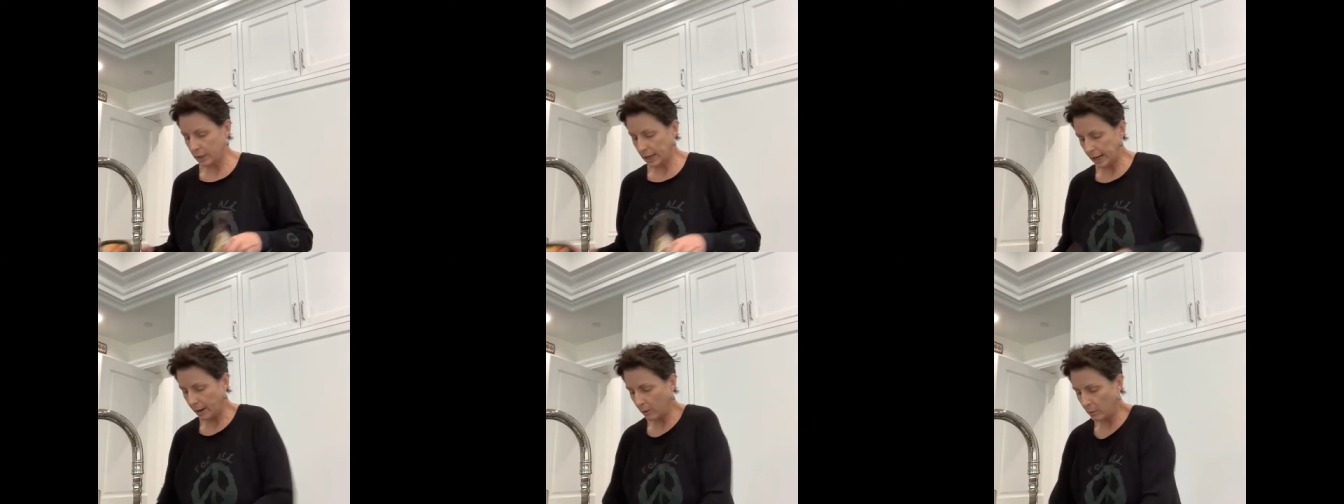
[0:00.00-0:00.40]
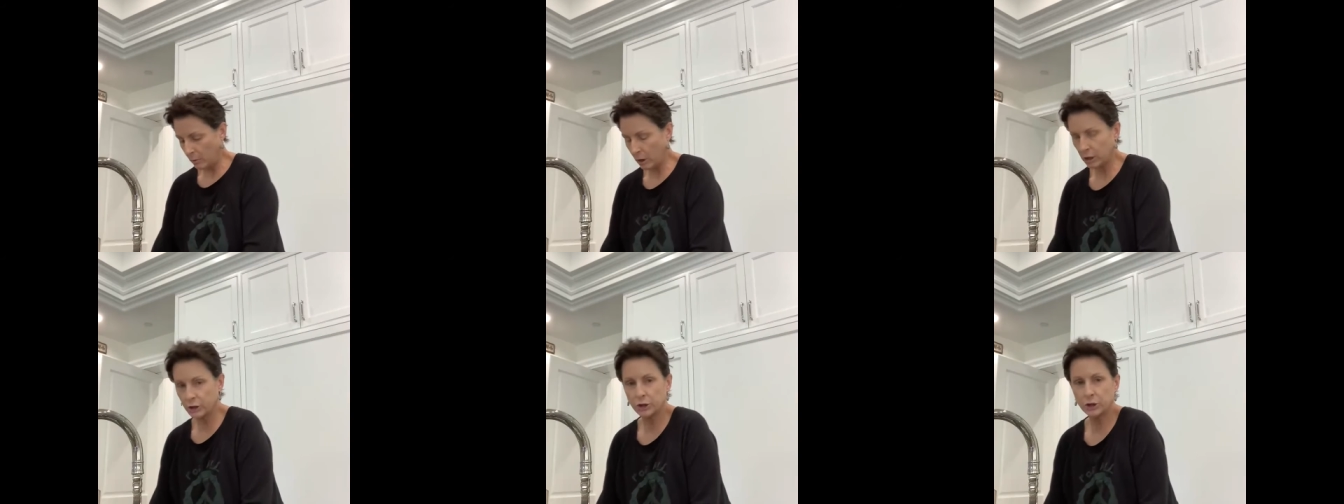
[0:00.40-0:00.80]
now
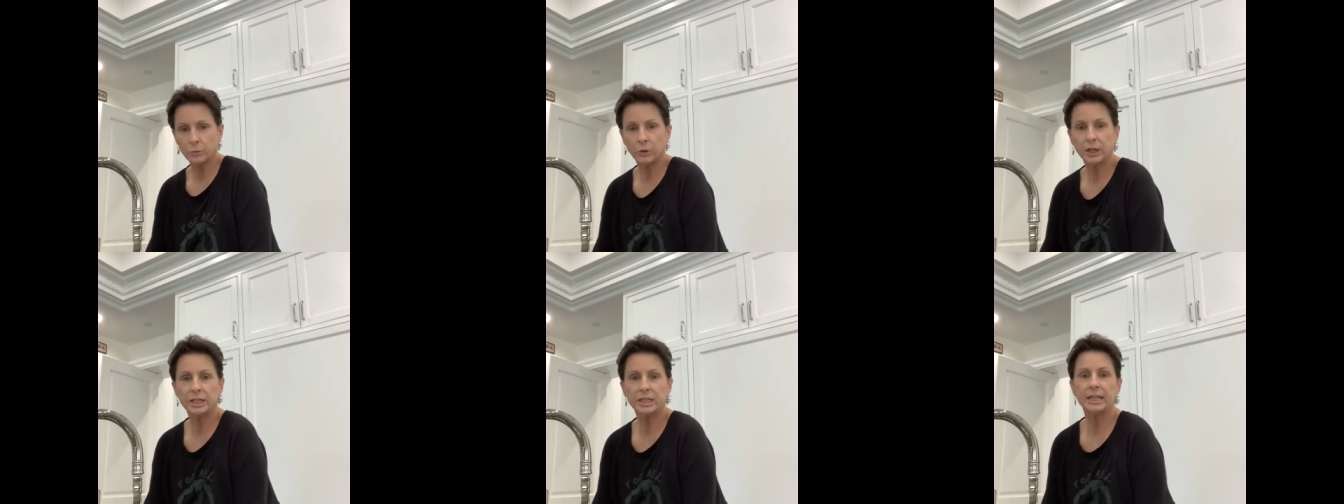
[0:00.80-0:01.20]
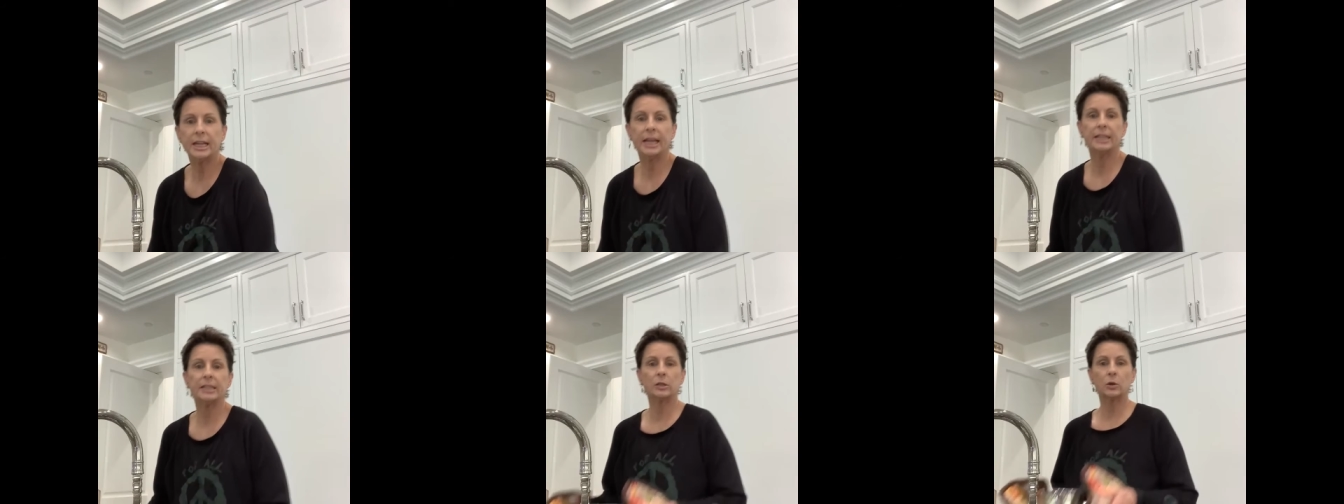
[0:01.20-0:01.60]
our turmeric tea
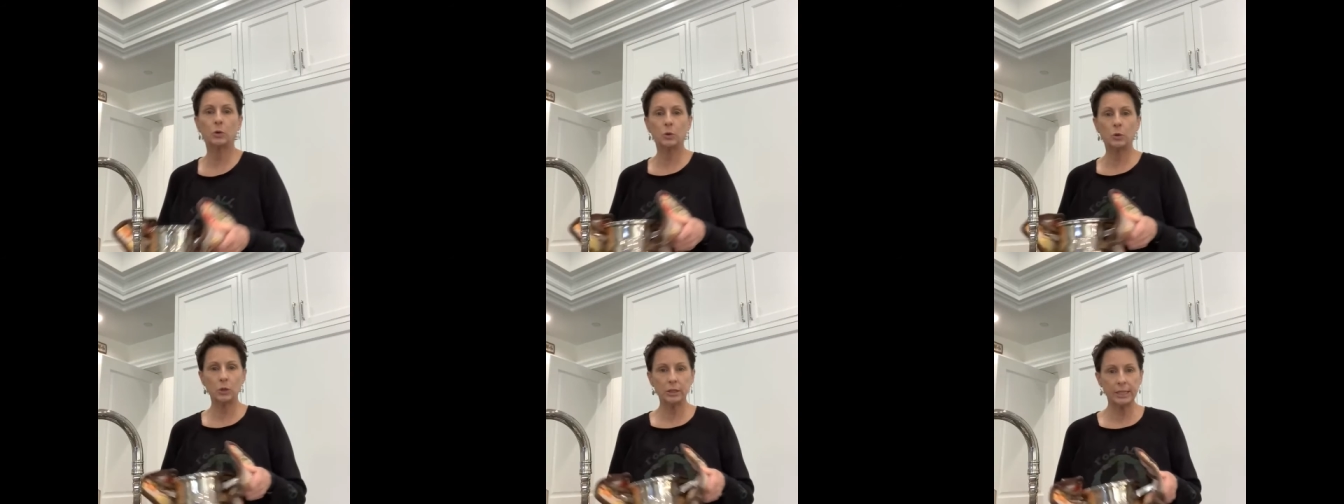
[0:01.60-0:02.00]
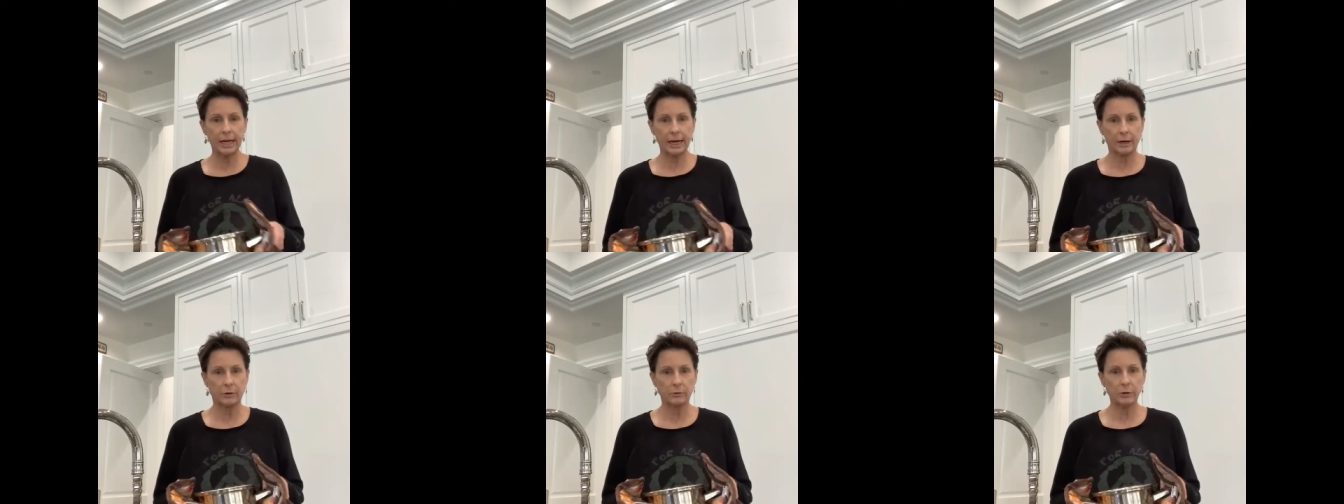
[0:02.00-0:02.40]
has cooled
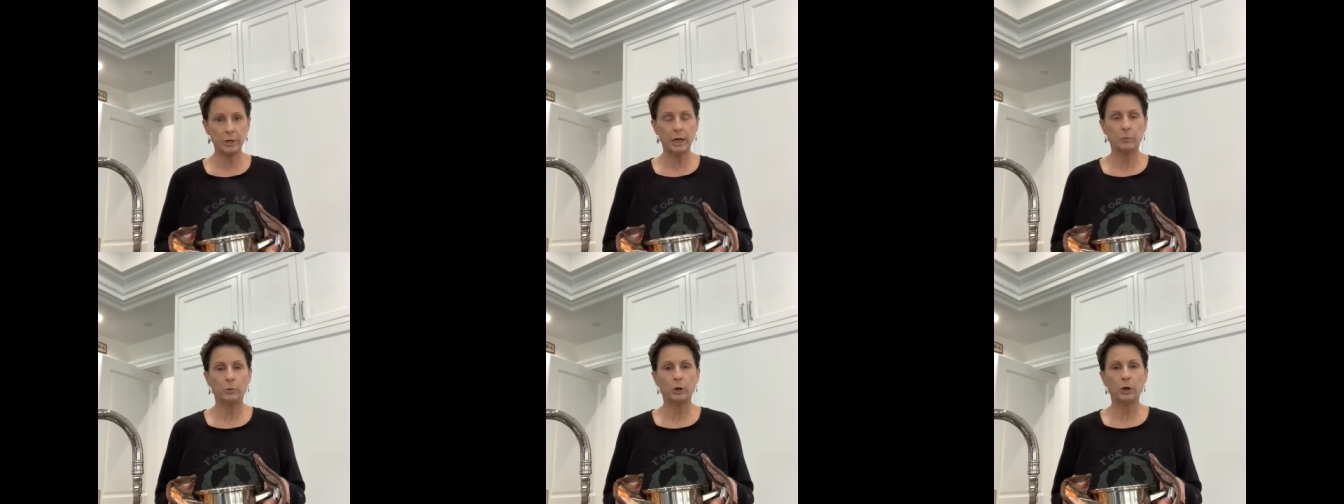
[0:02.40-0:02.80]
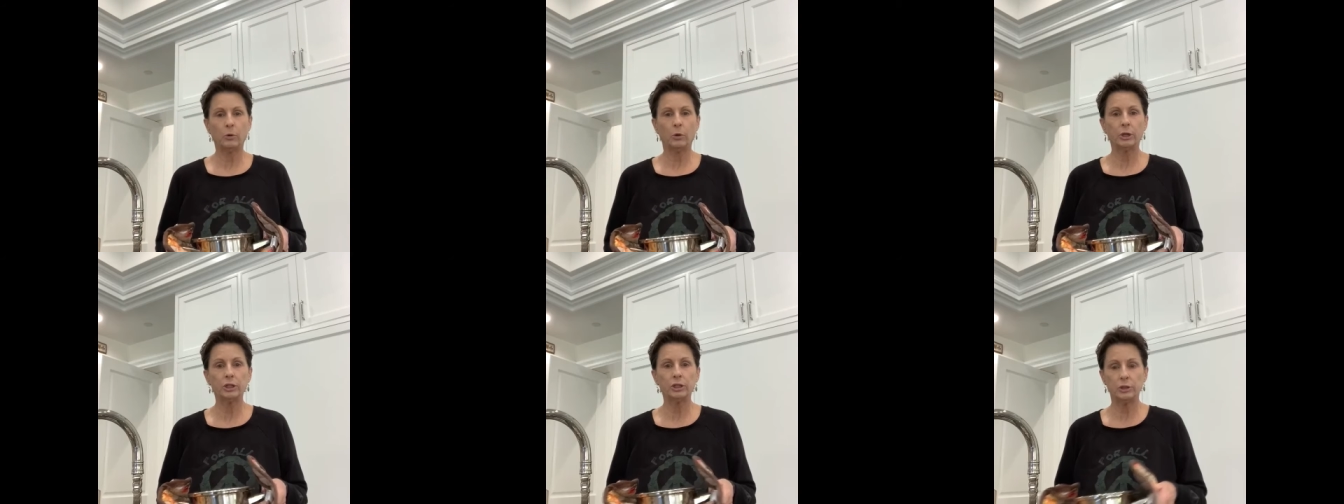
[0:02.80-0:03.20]
down, and we're
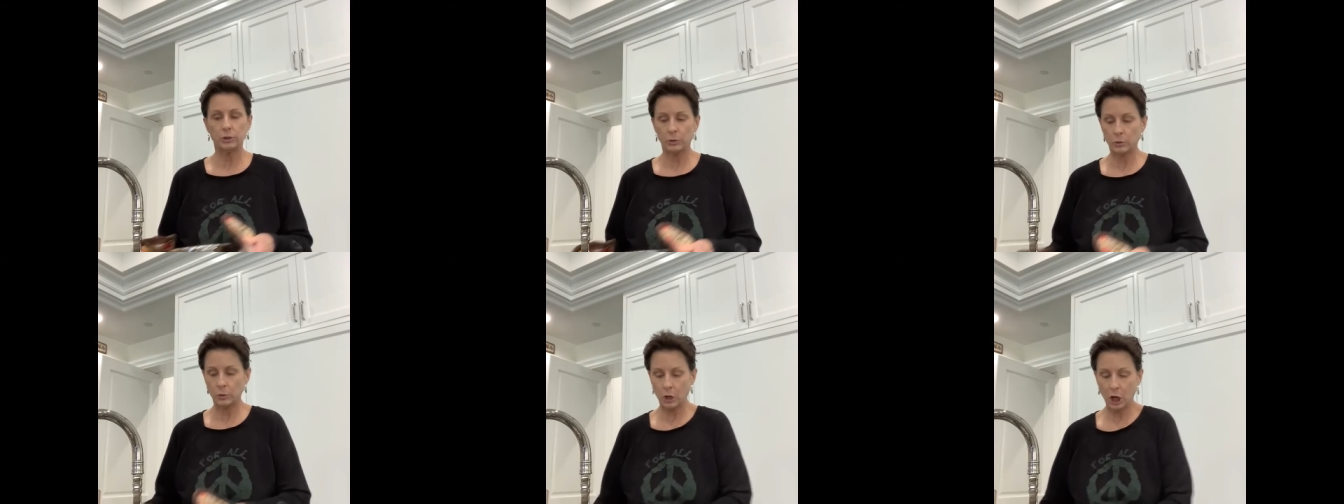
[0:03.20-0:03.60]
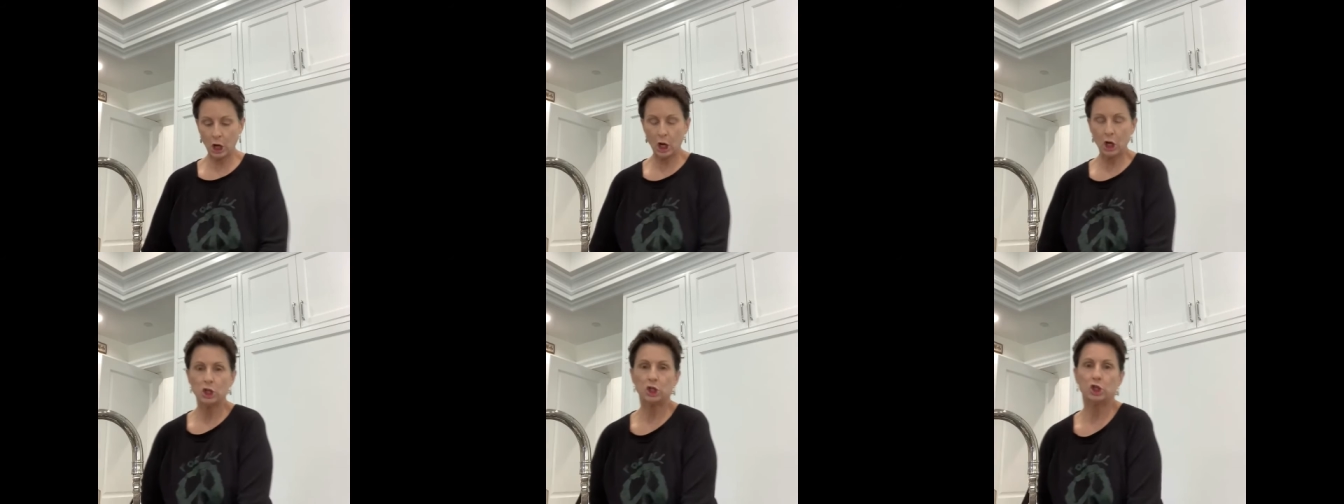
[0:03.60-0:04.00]
going to
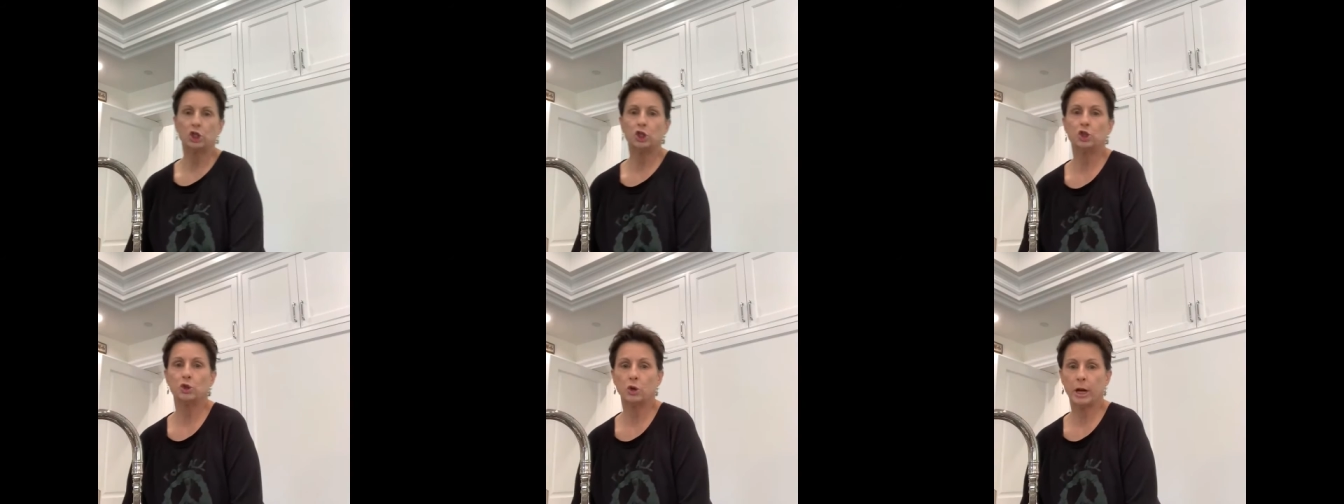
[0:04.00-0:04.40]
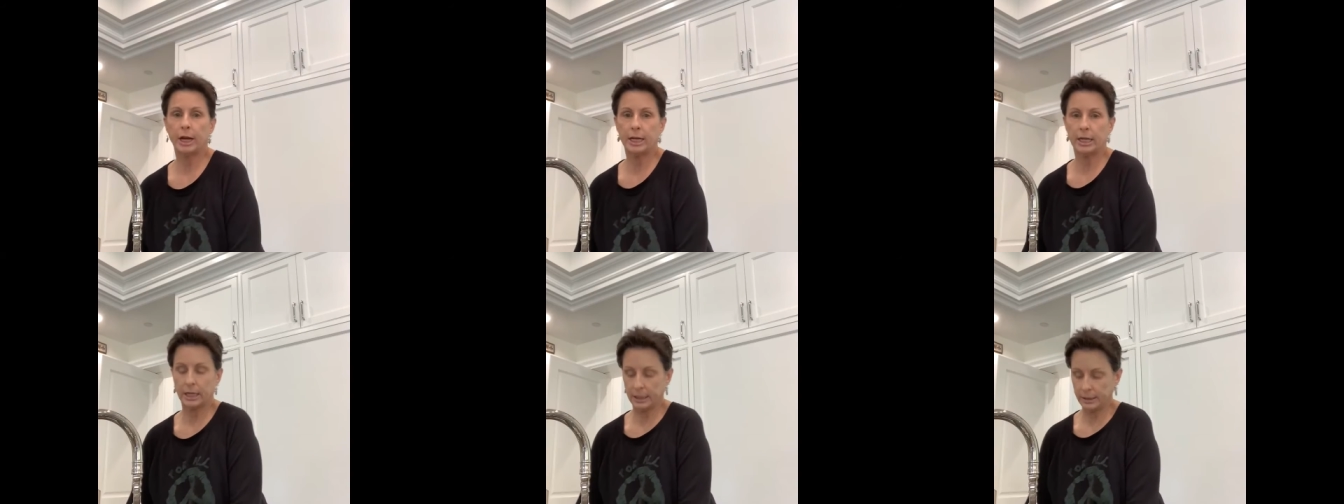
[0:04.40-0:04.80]
strain
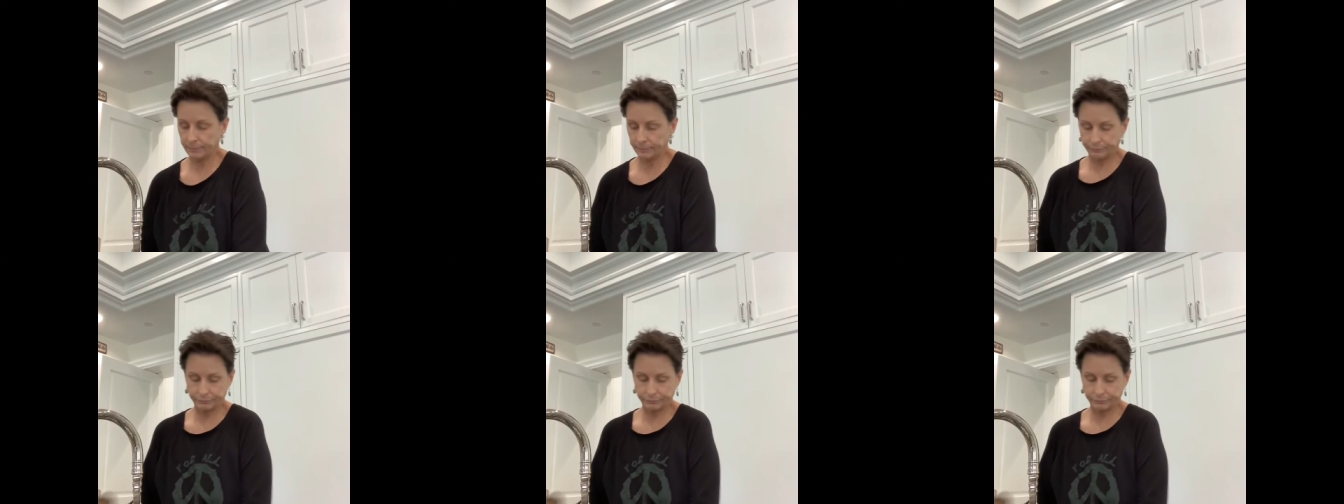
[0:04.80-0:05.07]
it